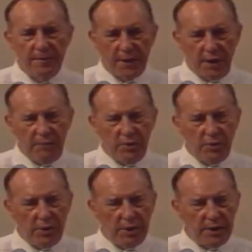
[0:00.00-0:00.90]
the Hebrew
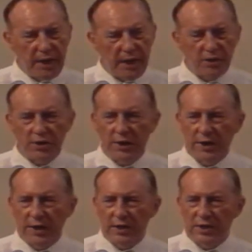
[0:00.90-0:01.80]
word
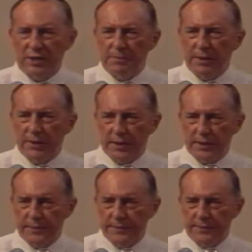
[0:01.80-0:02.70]
actually is spirit,